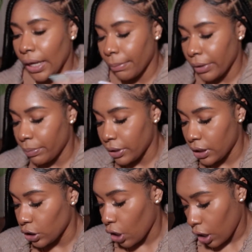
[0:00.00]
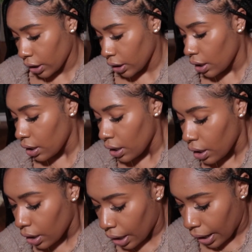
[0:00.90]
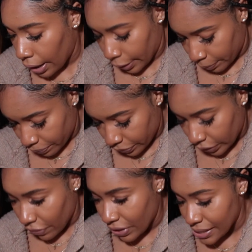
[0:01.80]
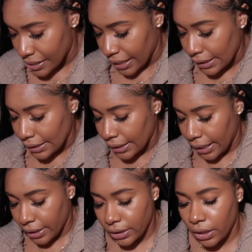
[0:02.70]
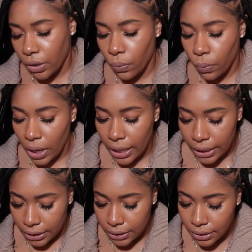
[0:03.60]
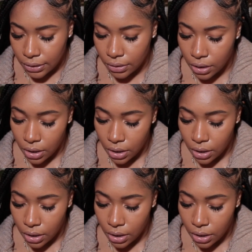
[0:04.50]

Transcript: I'm gonna put this on. The skin tint was,